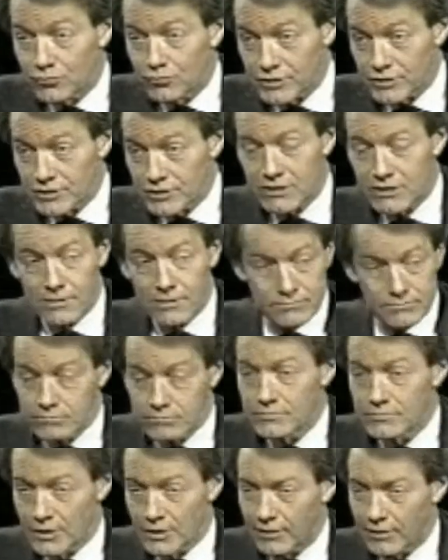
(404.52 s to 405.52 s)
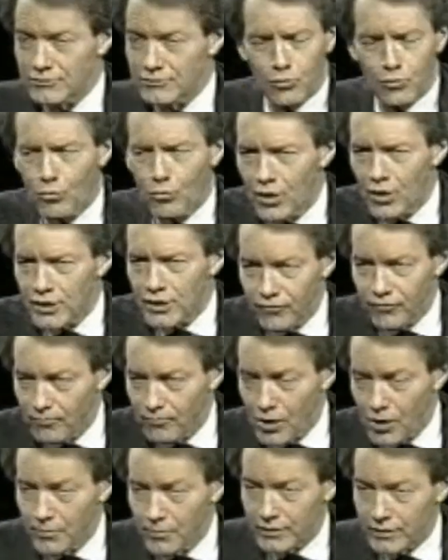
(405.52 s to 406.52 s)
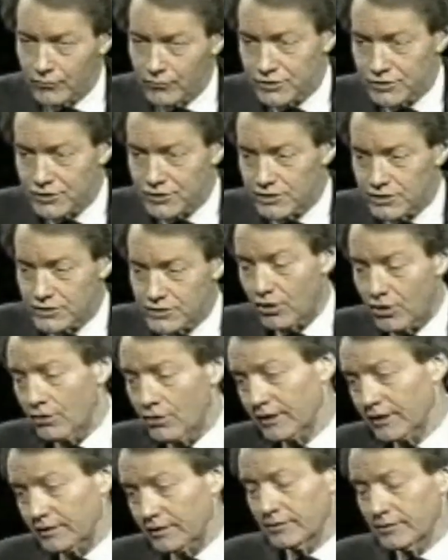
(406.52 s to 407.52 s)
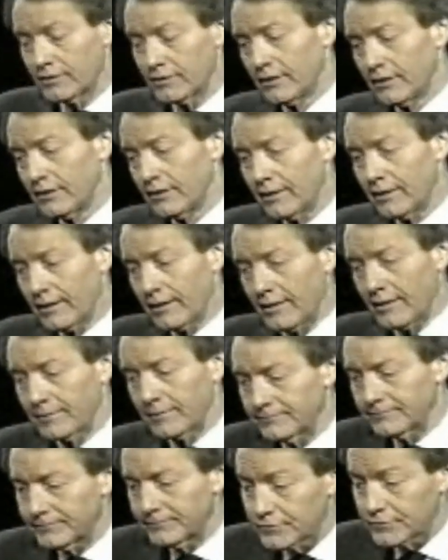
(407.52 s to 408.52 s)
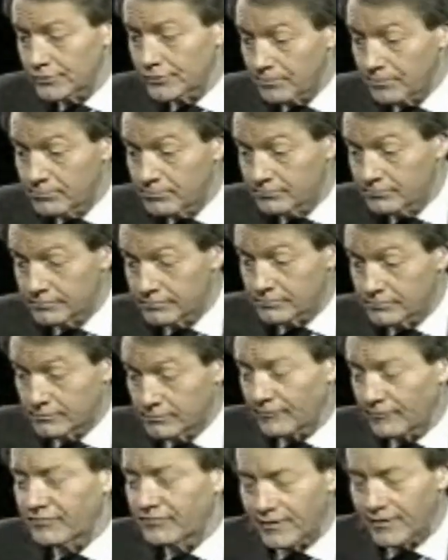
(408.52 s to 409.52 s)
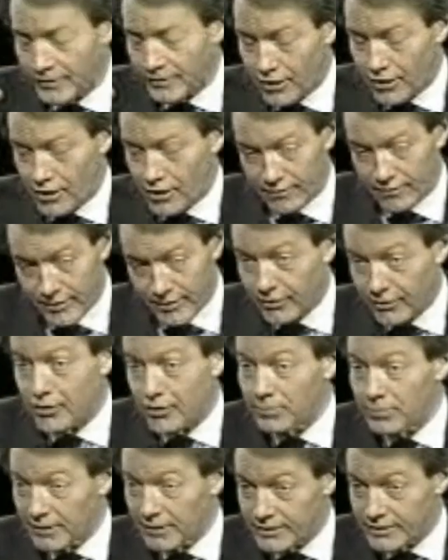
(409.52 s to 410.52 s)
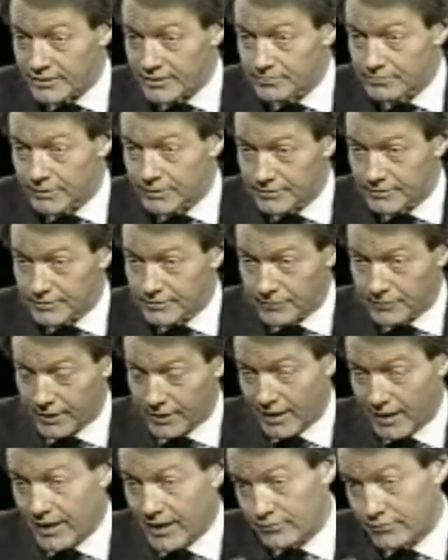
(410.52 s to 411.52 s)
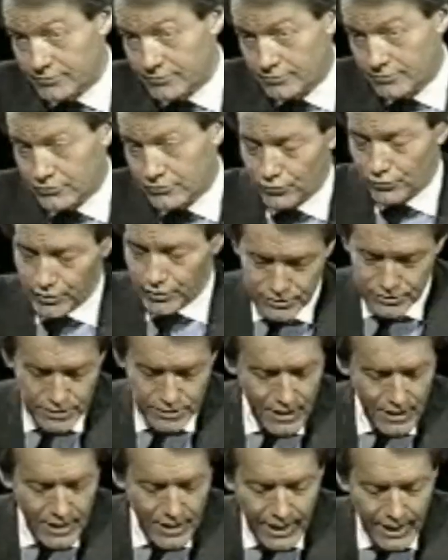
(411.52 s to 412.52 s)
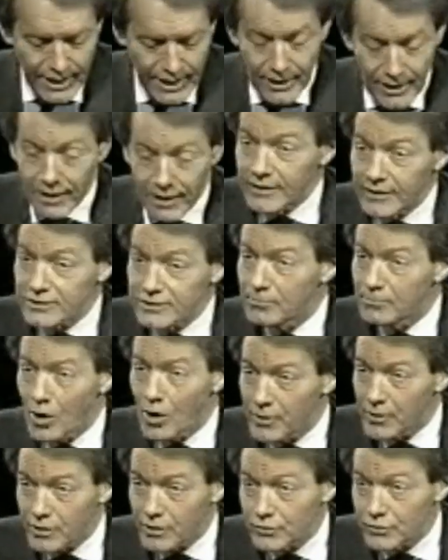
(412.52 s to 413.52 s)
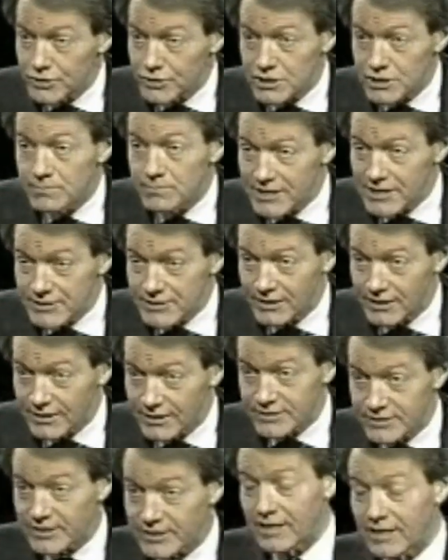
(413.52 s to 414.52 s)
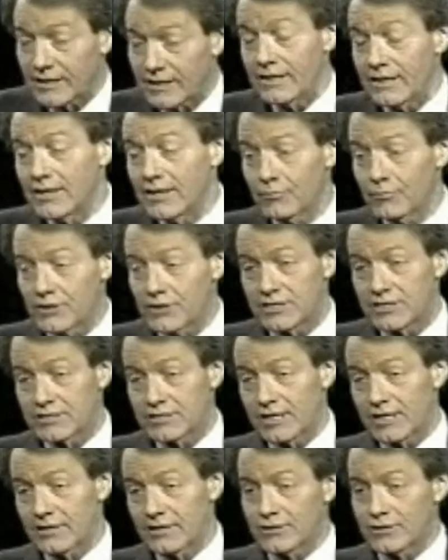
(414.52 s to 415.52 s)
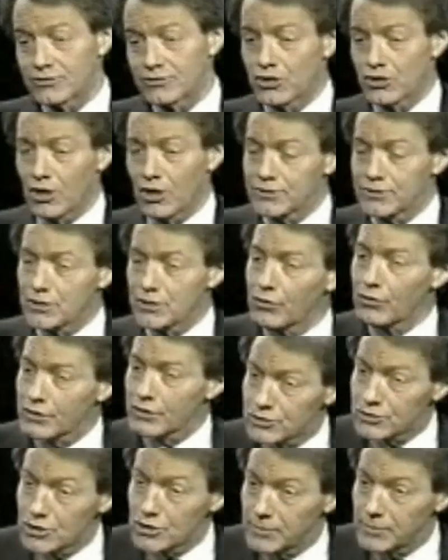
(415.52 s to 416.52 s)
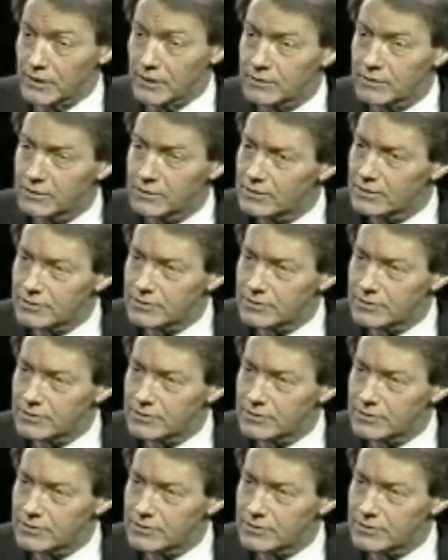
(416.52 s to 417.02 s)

this was, you know, it's a wonderful moment in which she's talking um, to the I've forgotten the character that Eckhart plays, but the, the guy George. George. And there's a moment in which she basically is saying to him when he's saying this job is all consuming.